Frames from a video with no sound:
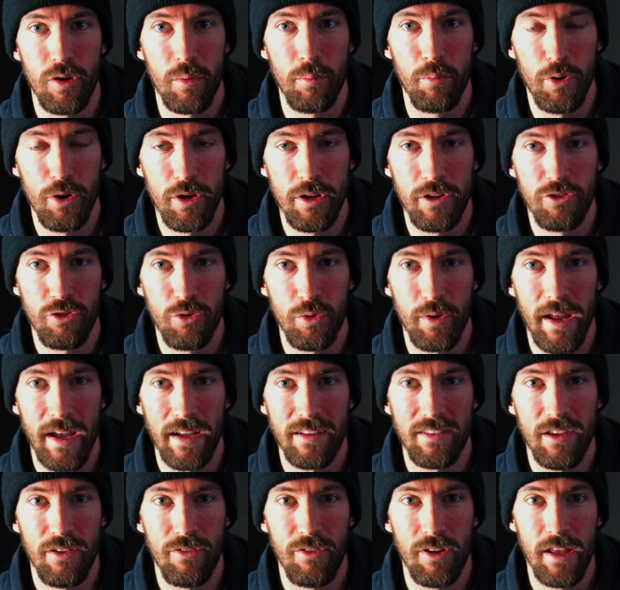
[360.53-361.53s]
can put into an
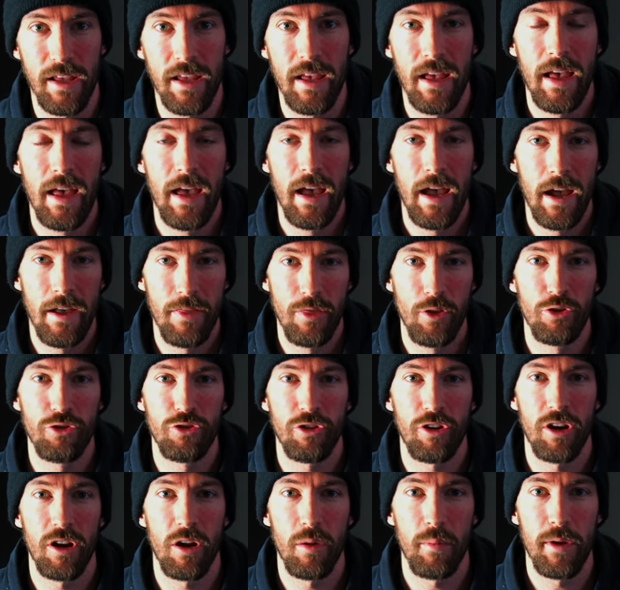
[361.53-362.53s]
activity, and those
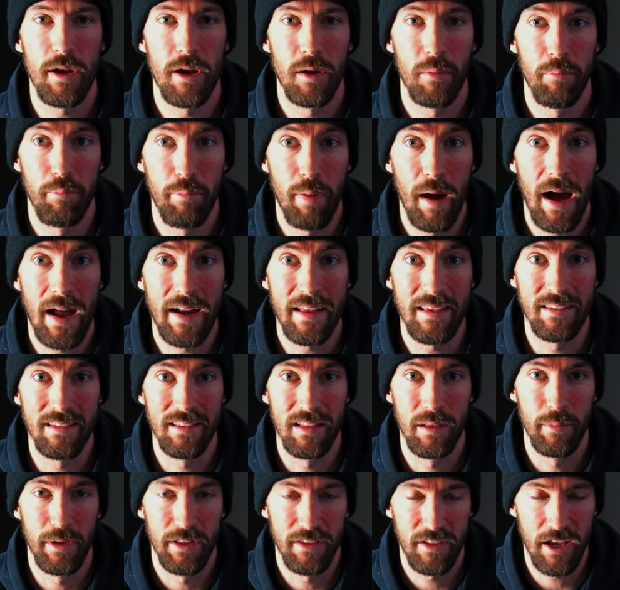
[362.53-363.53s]
are going to be your body's
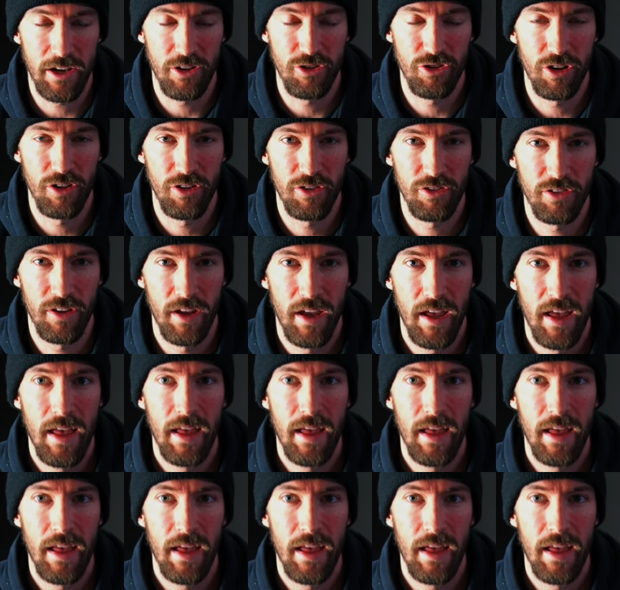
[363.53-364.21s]
limitations.